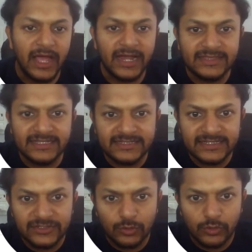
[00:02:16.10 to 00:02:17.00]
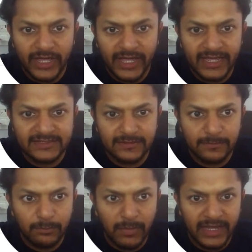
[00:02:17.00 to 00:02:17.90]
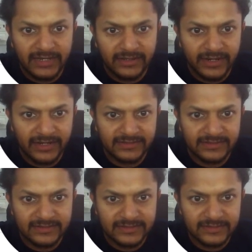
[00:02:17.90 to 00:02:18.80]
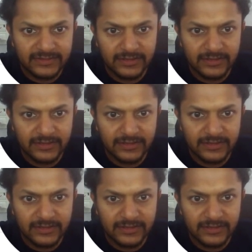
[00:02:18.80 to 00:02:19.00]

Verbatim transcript: and this is known as minor axis